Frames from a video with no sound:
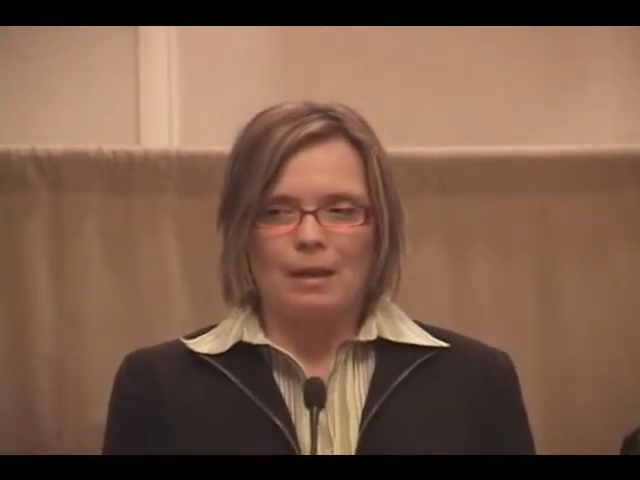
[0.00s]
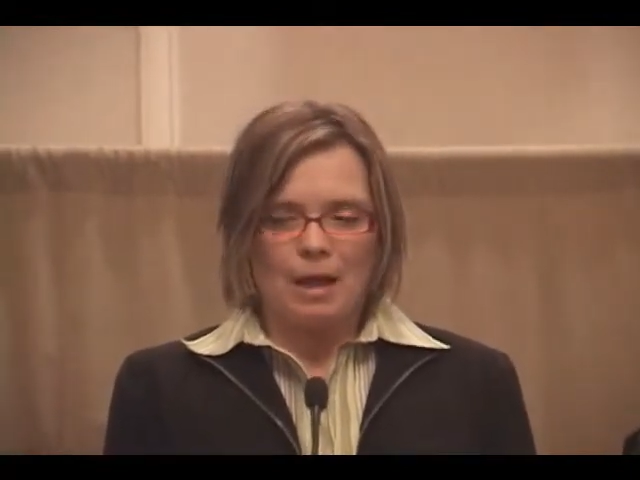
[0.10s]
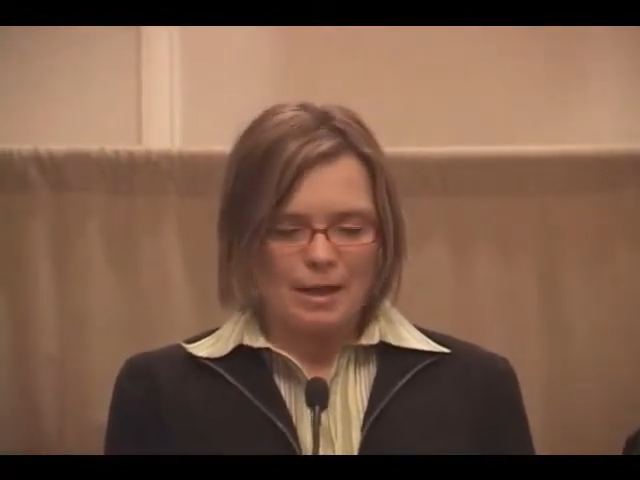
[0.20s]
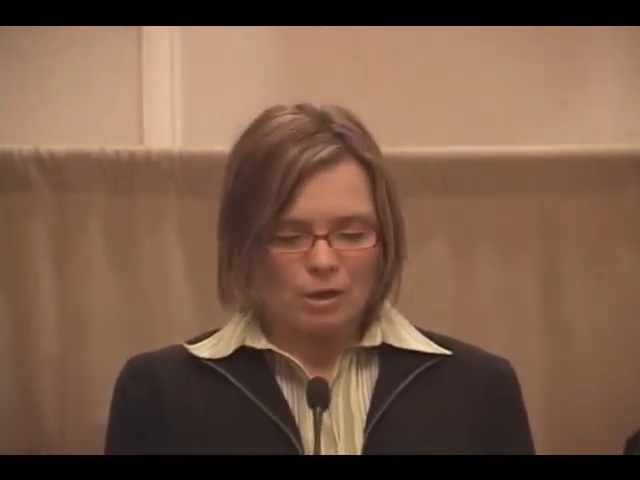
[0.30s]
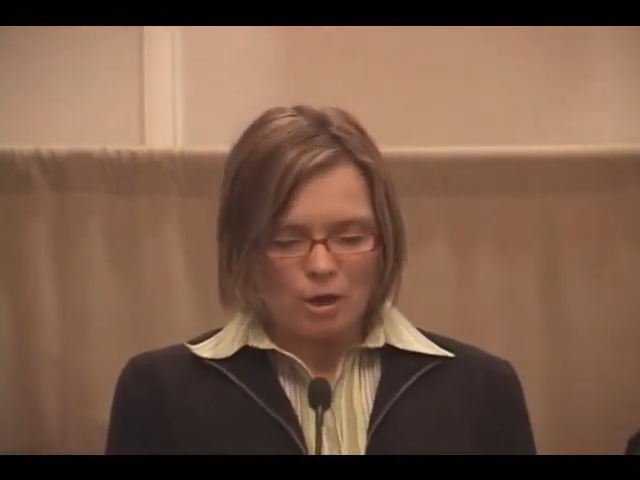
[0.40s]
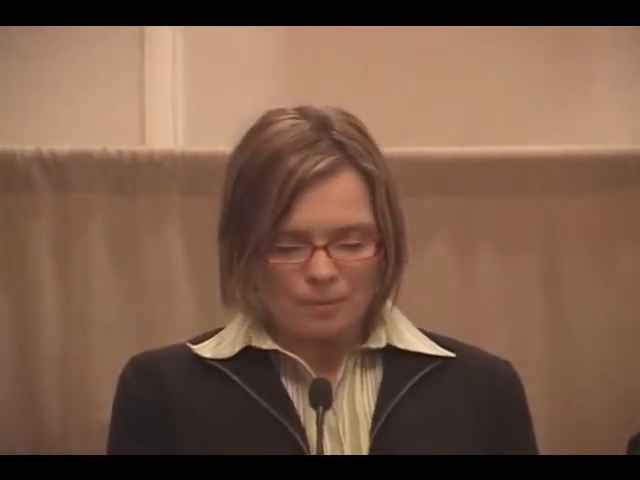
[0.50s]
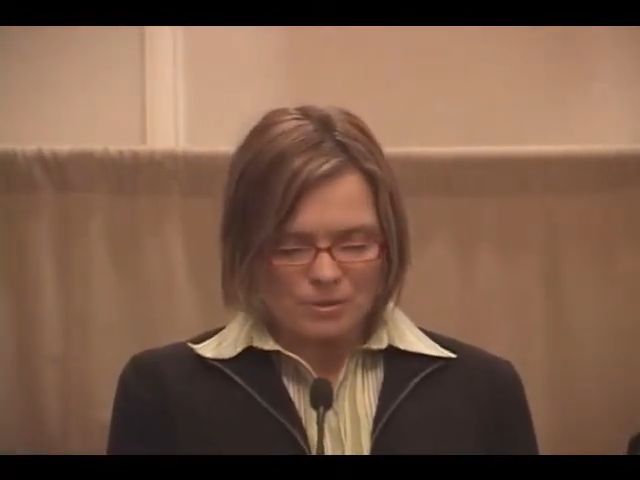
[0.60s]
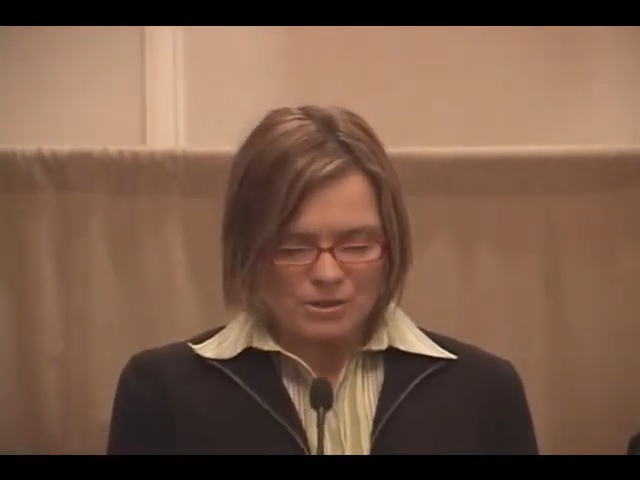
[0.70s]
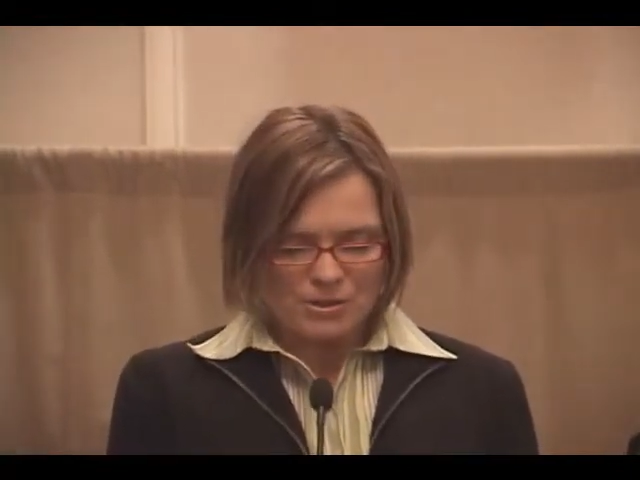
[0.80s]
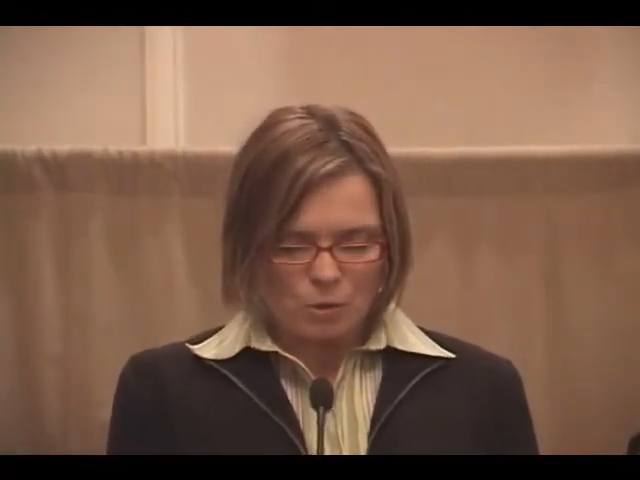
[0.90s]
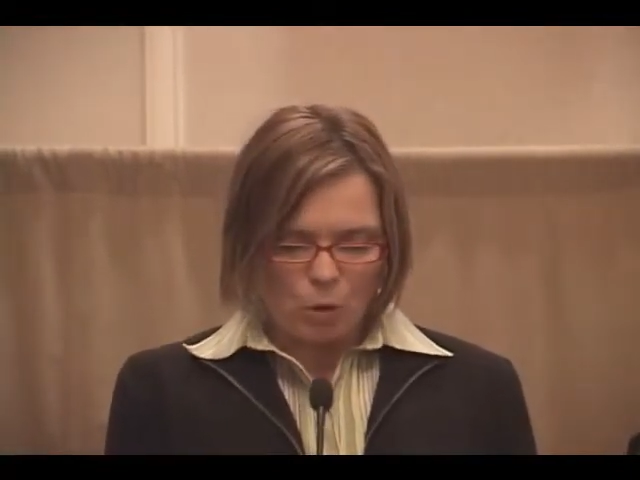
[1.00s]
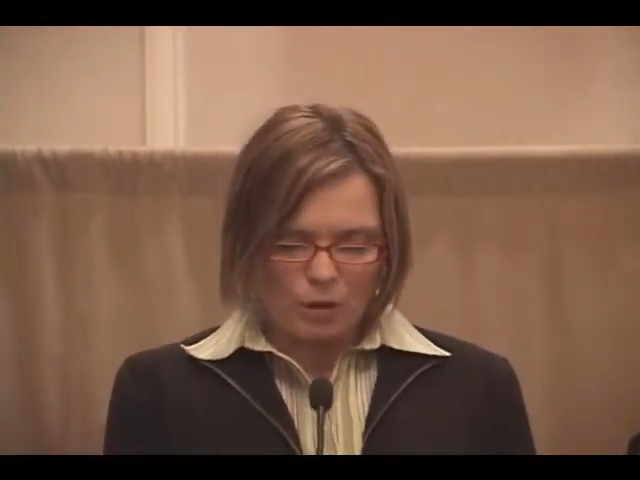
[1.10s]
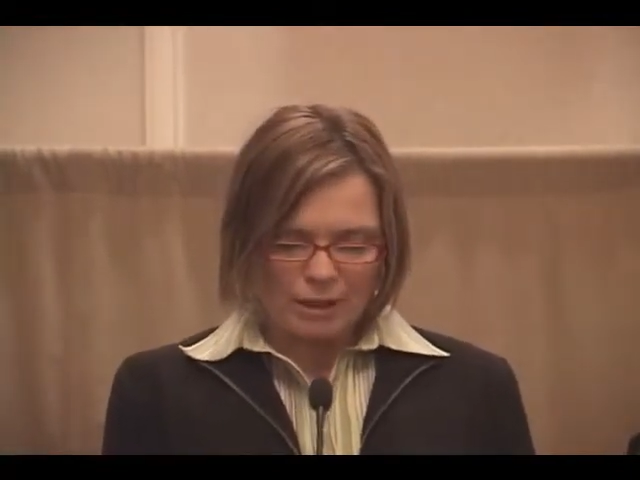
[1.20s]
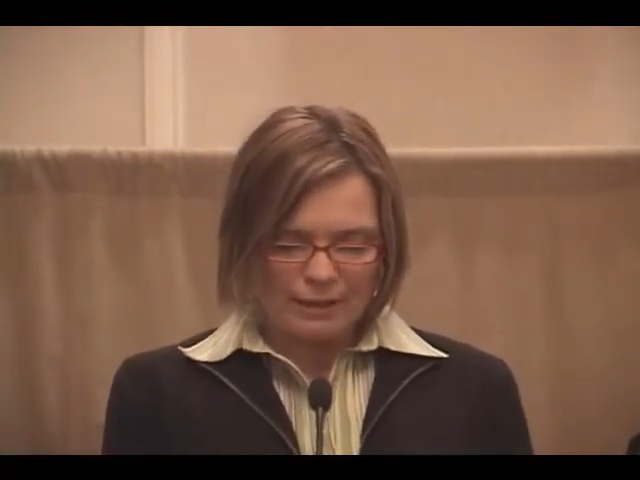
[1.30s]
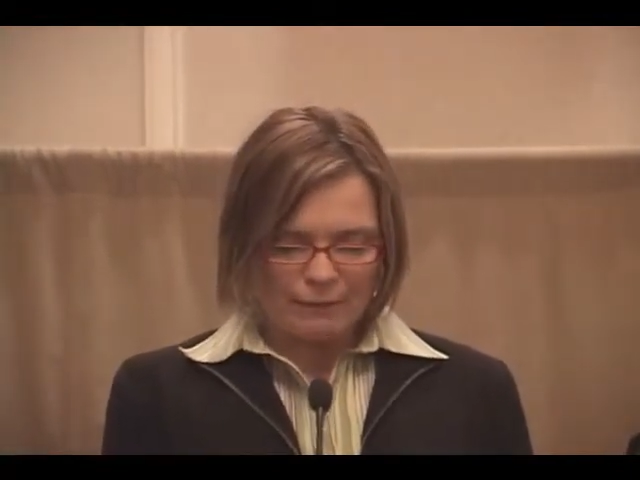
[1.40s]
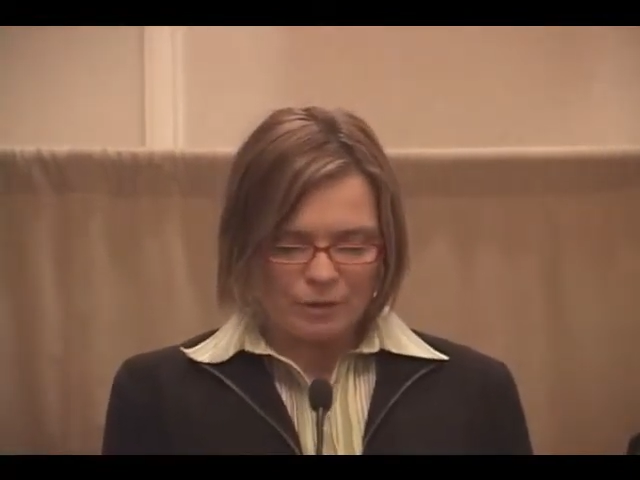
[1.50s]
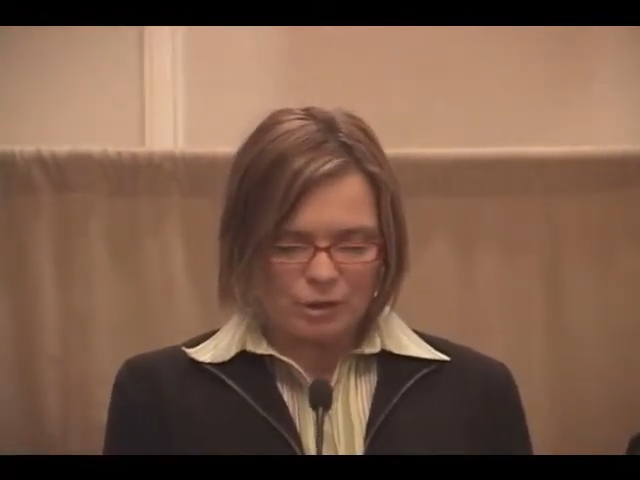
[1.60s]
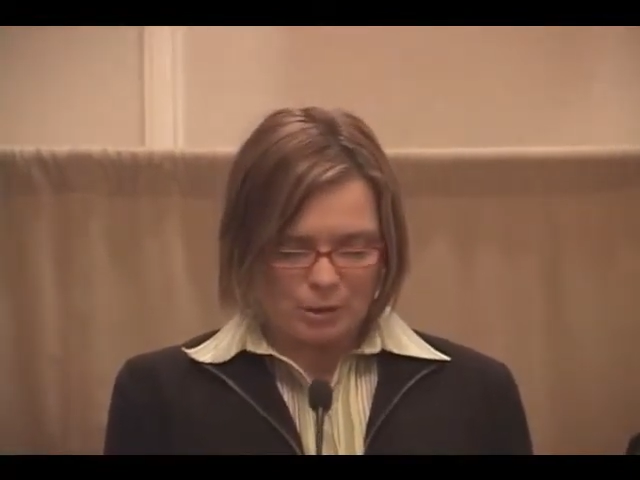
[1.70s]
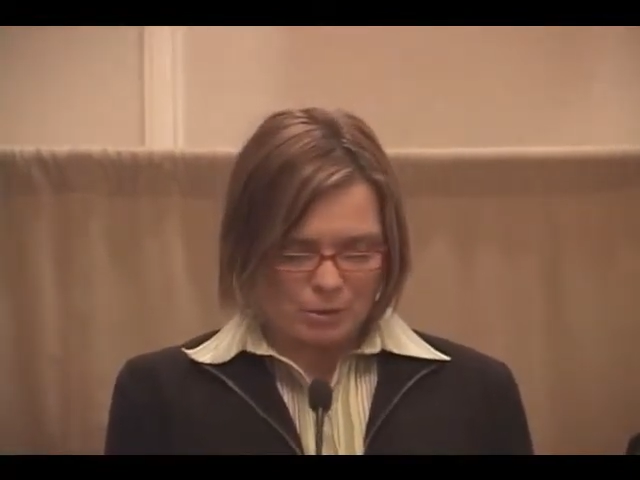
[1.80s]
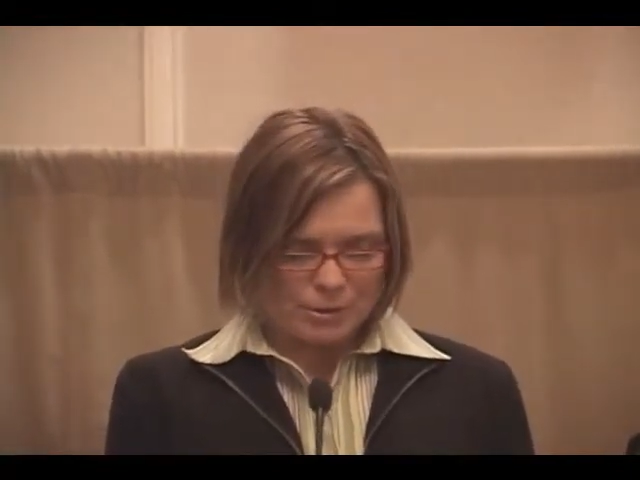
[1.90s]
I accomplished this goal in 11
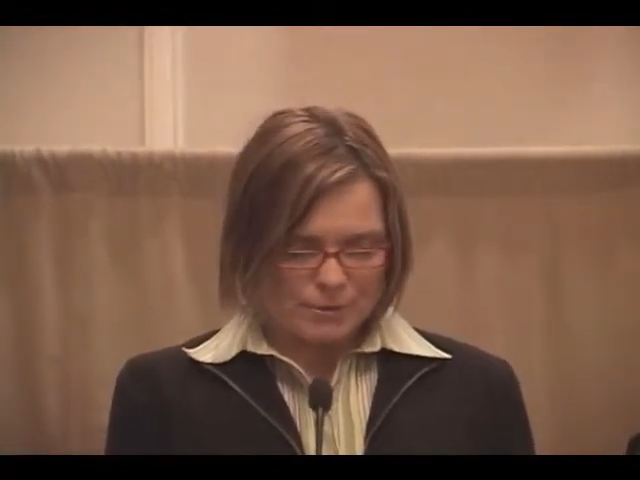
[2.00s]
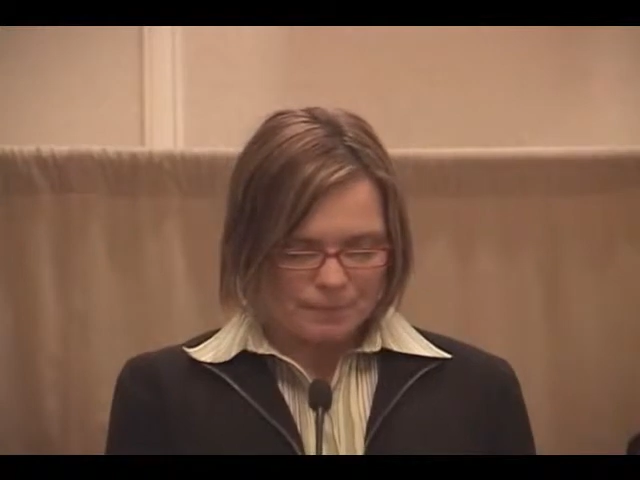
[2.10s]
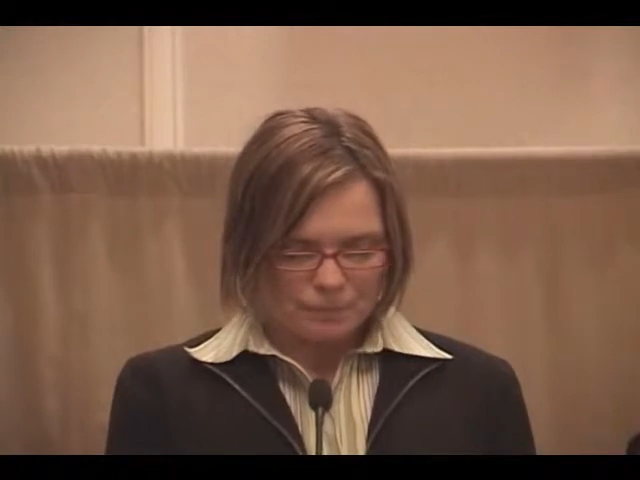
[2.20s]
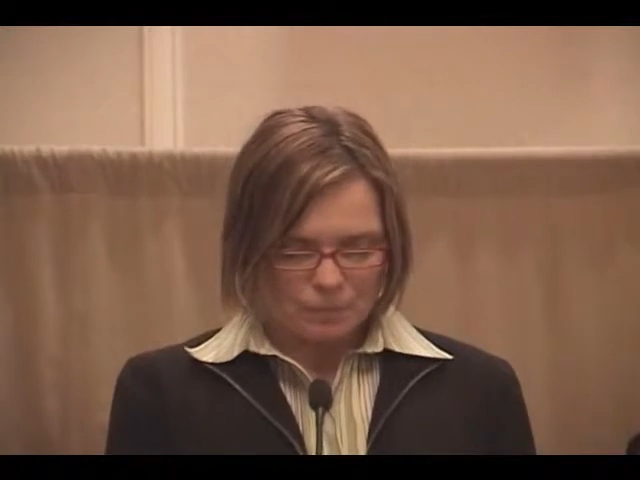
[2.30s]
years,